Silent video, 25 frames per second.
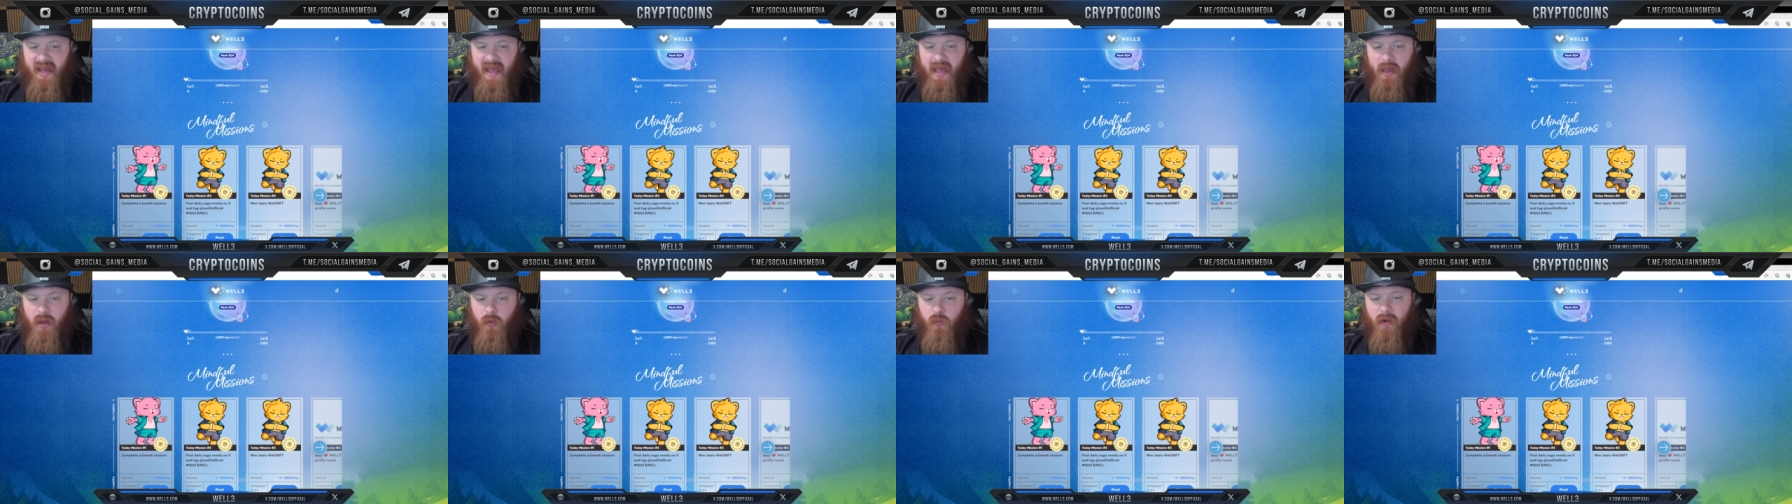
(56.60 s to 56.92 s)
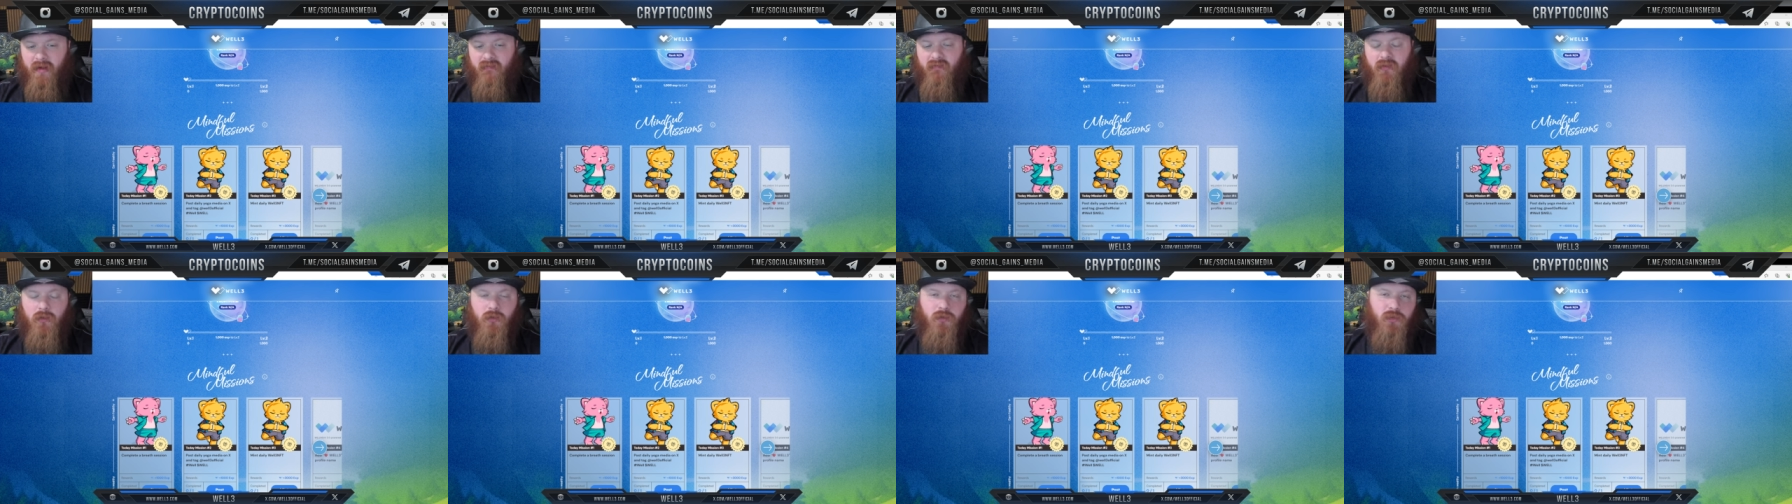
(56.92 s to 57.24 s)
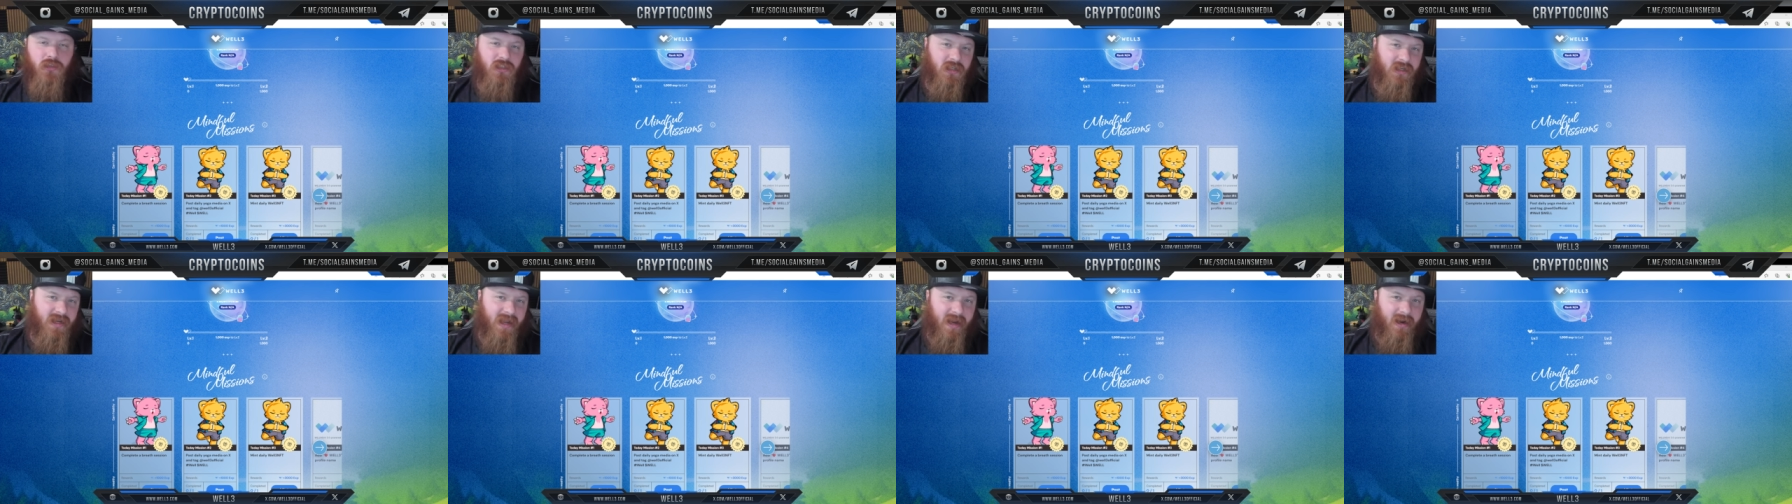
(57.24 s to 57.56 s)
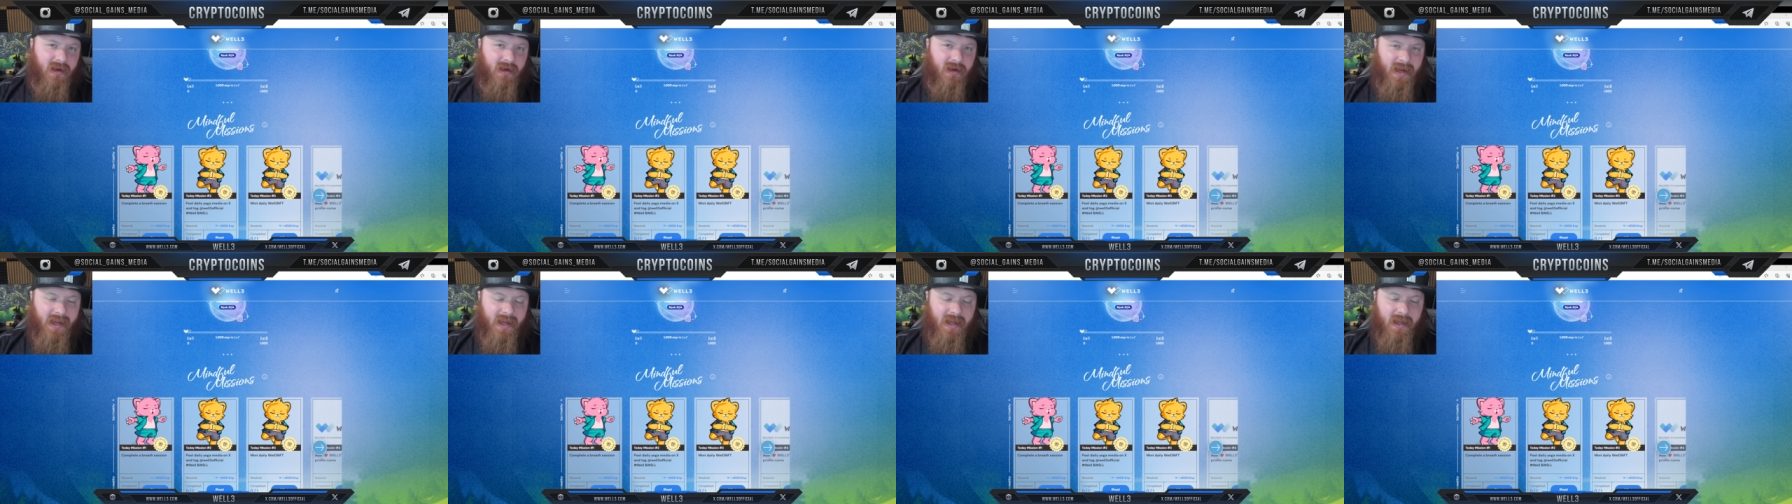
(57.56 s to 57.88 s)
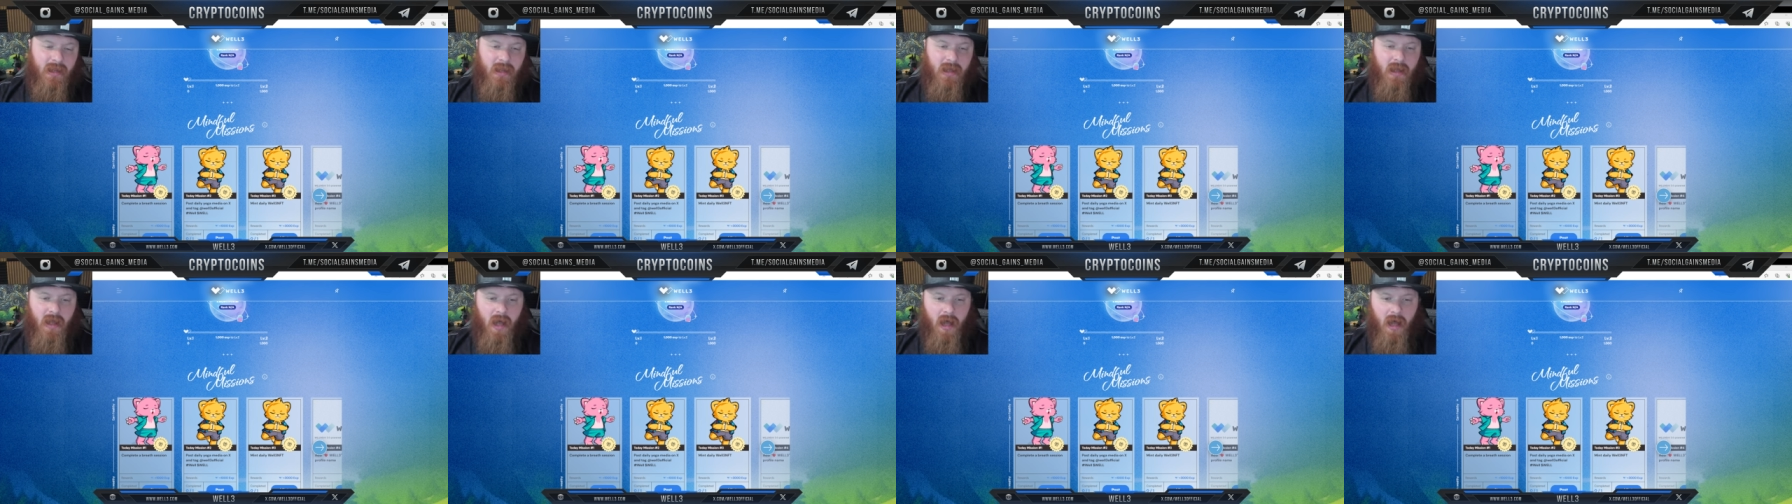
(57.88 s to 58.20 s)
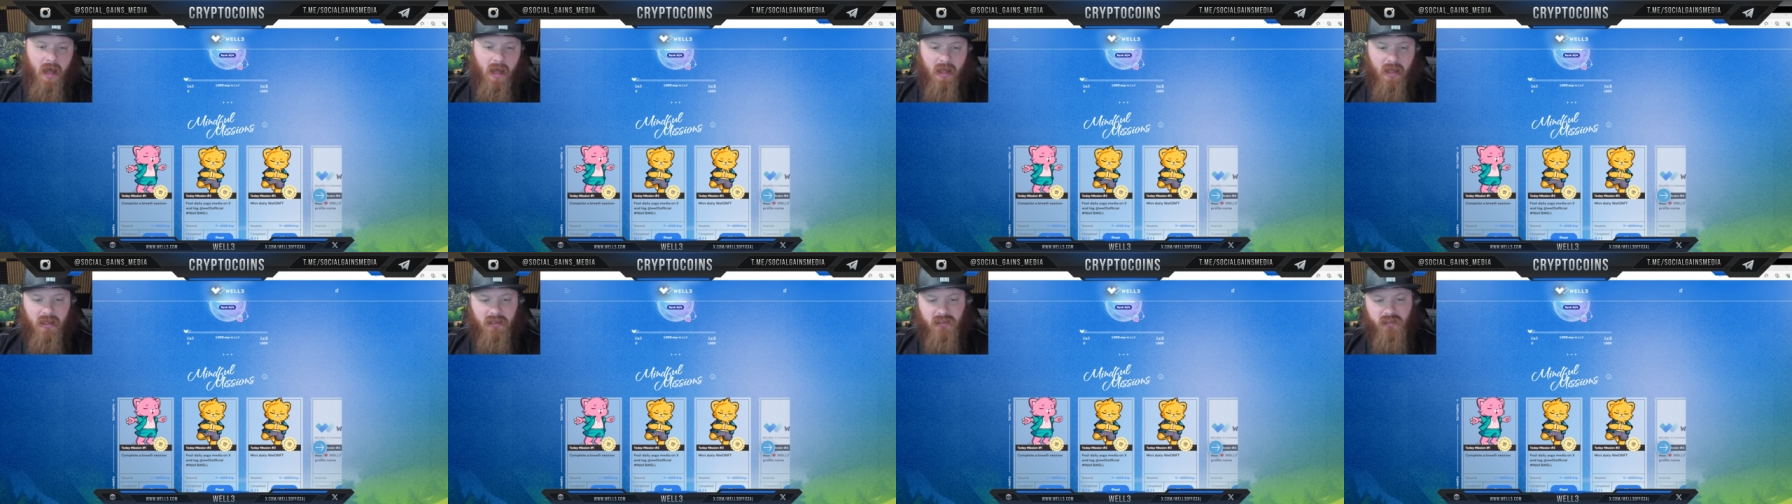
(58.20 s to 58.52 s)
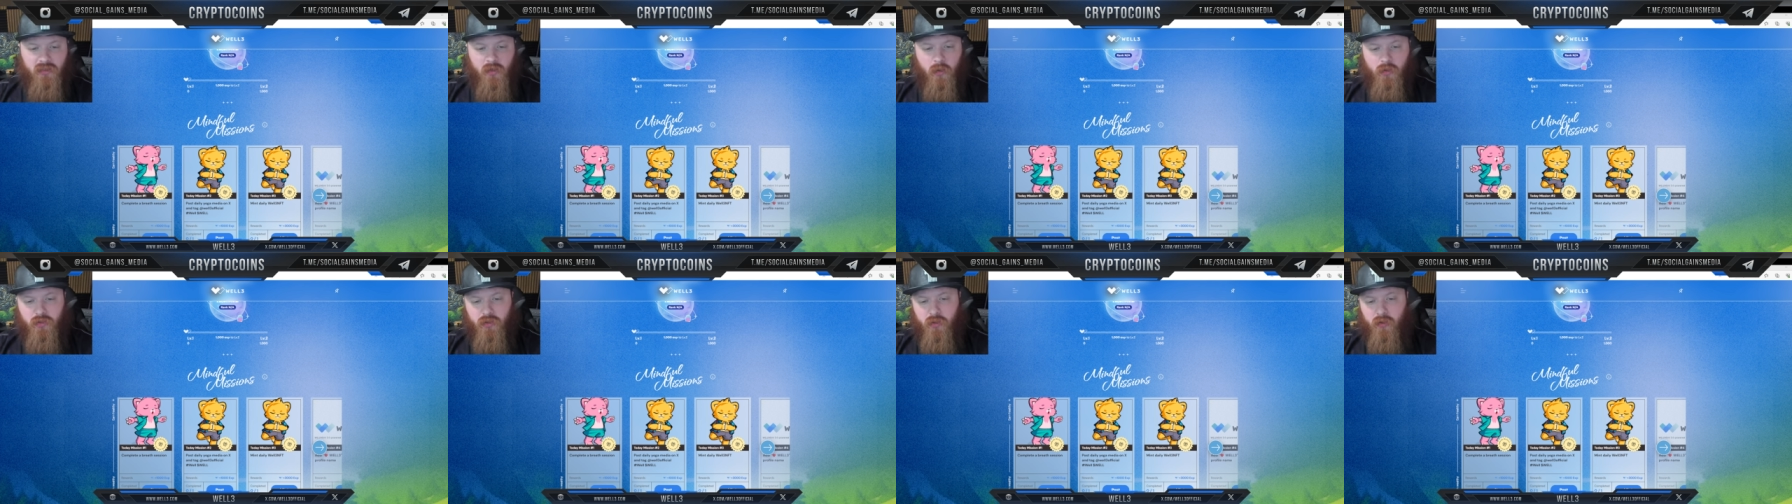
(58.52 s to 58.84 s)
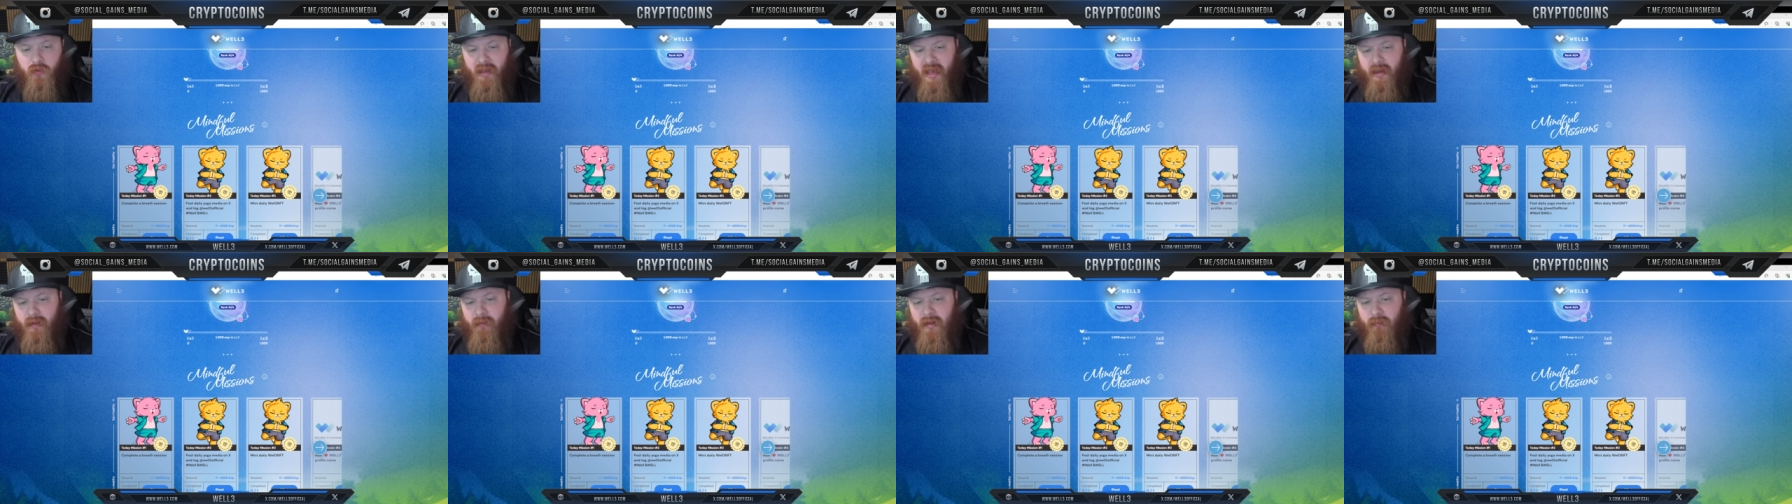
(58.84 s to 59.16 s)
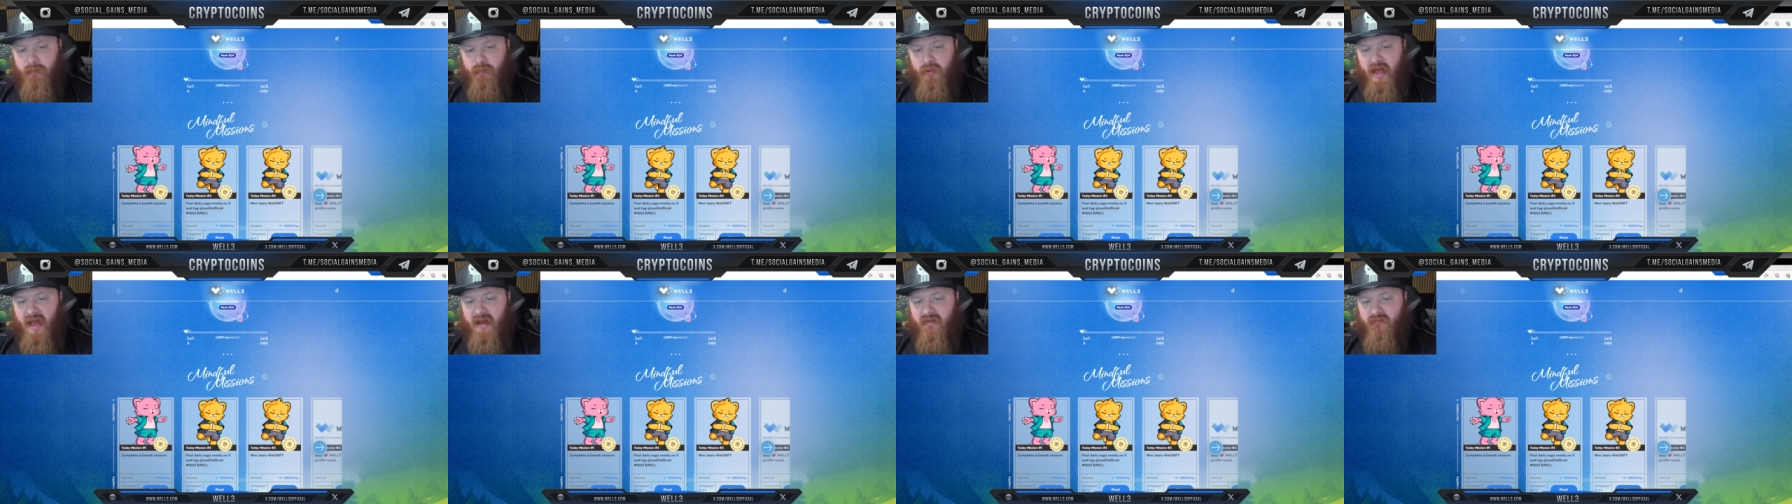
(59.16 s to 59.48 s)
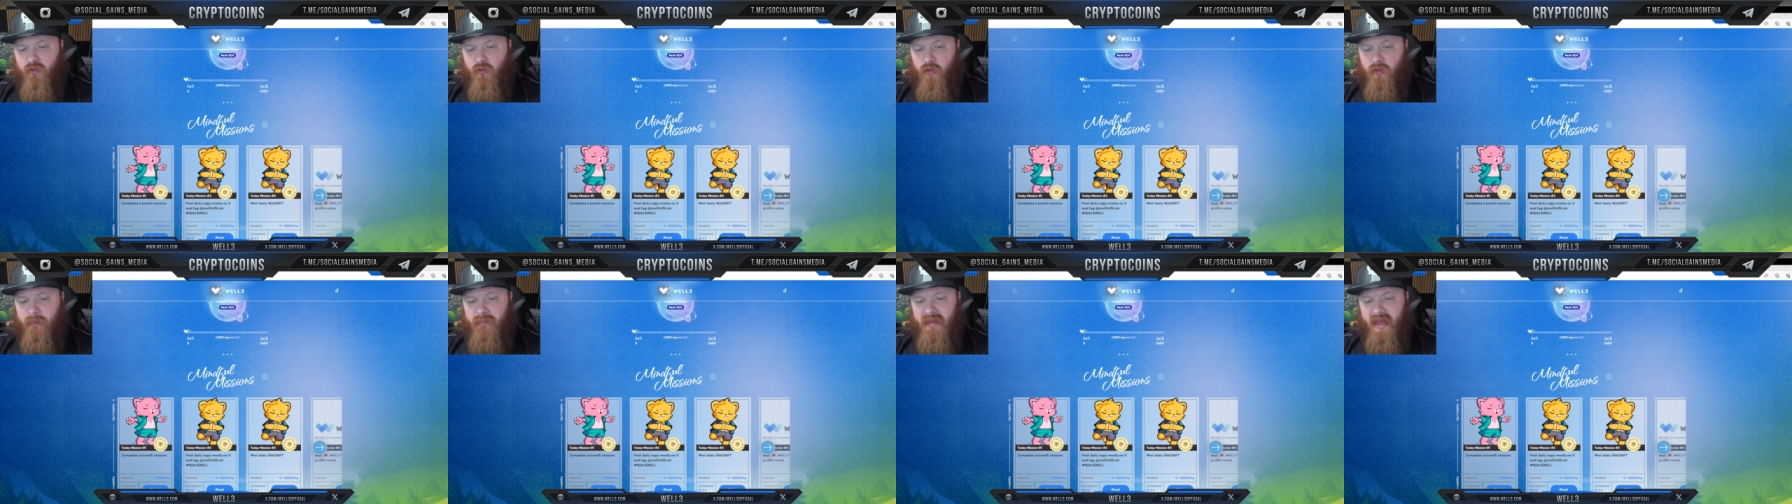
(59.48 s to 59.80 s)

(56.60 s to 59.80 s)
a revolutionary uh, social gaming platform